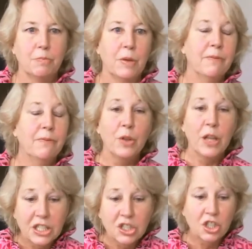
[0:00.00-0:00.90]

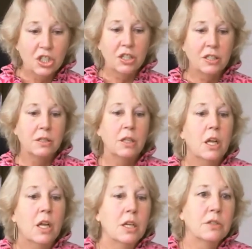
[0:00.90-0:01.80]
inflation.
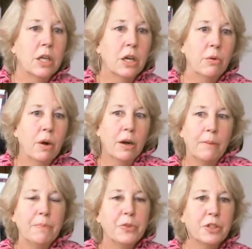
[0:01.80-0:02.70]

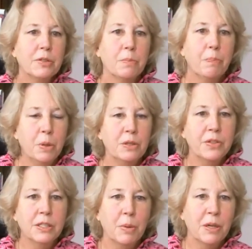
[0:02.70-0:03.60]
So just putting
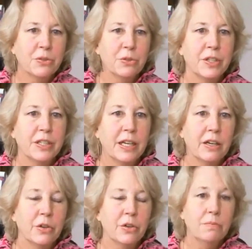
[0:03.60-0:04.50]
this puzzle
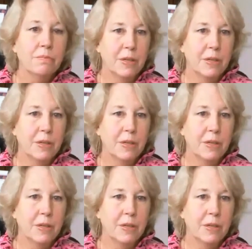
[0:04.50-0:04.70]
together,